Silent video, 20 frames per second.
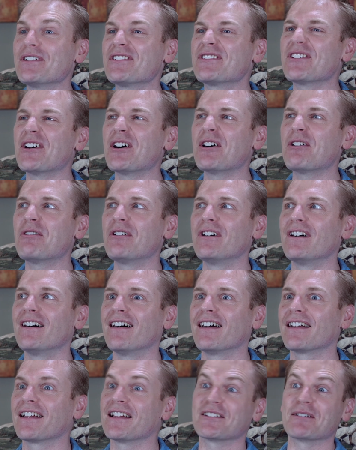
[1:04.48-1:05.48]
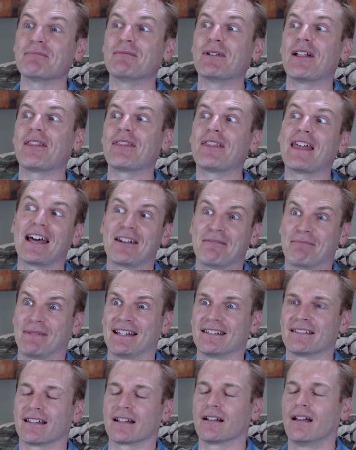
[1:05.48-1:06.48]
so I guess I'm not that
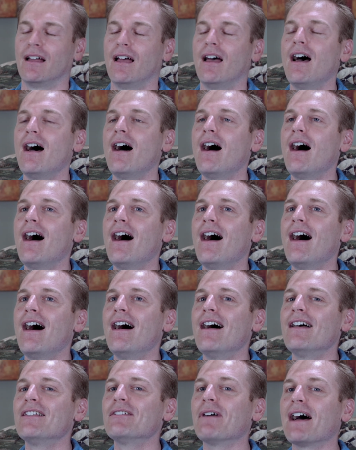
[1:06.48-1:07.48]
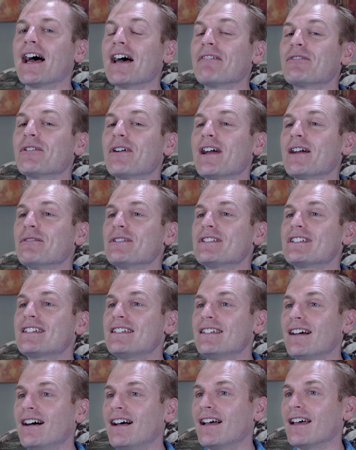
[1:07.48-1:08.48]
amazing. So after I was
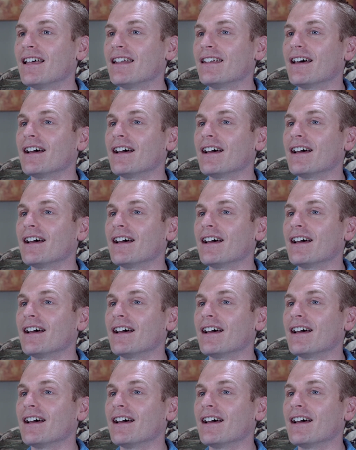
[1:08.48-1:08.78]
done,